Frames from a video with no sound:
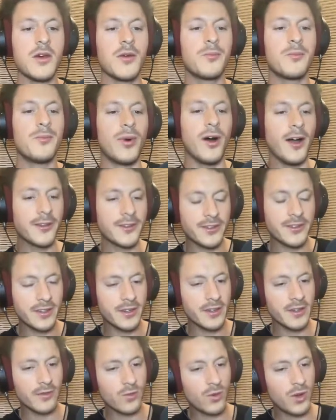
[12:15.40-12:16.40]
But
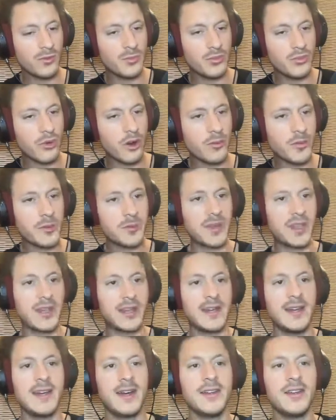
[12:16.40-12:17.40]
one problem that I
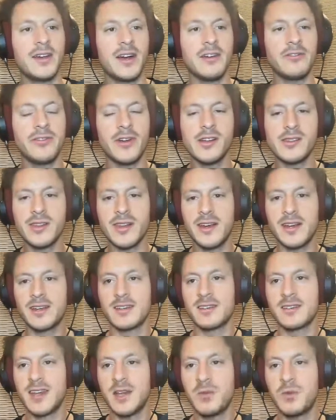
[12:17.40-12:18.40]
had, I felt like
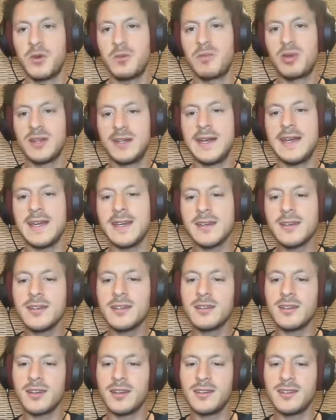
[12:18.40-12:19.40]
they were playing
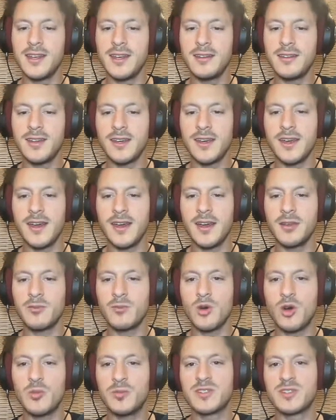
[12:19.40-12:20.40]
it and then they had
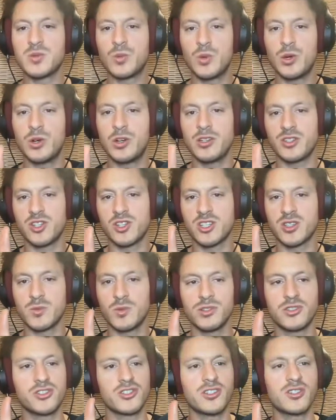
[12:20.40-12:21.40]
moments where it
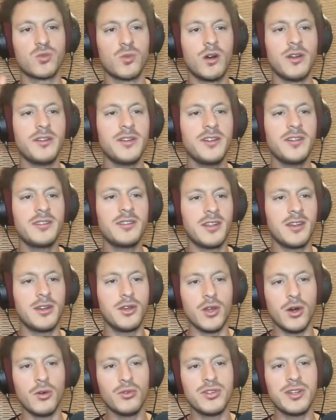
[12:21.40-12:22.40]
was just one hit and
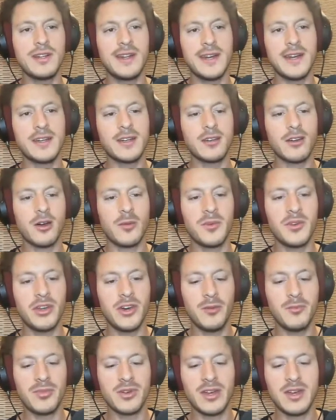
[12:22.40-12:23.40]
no delay coming
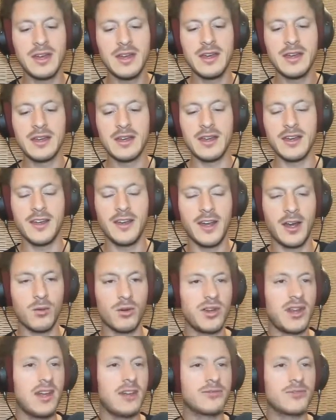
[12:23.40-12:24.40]
up, and I
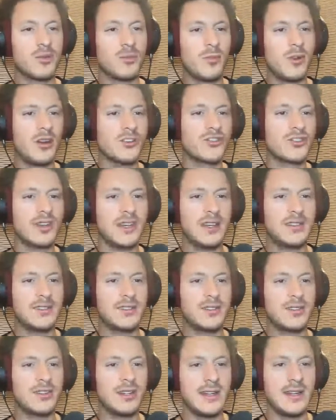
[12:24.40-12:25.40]
would have to modulate the
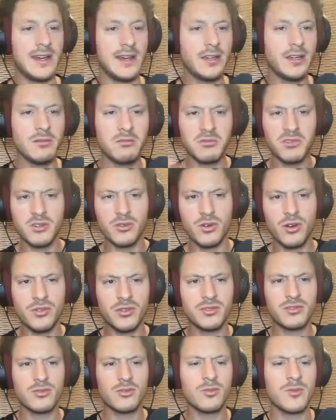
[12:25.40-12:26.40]
delay in order
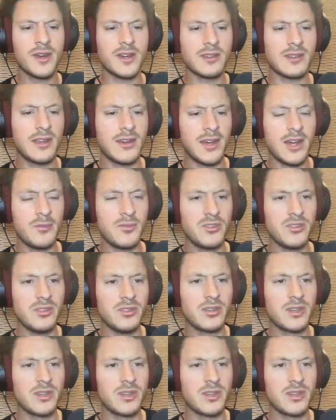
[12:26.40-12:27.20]
to make that happen,